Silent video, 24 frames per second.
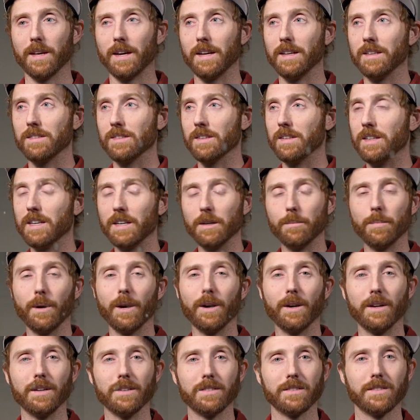that is in need of
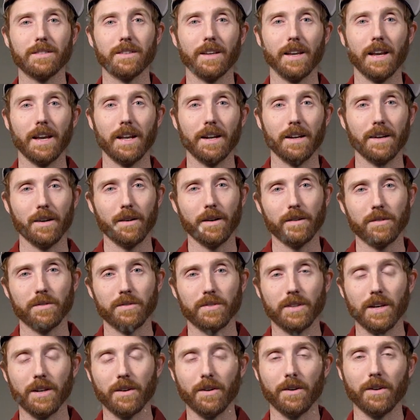bearings and an aggressive
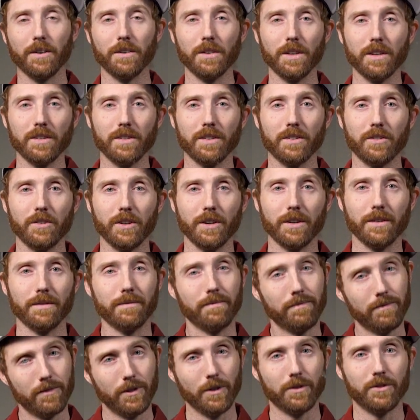skater on your list this year.
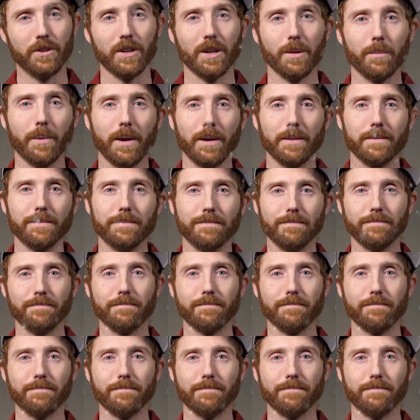Go check them out.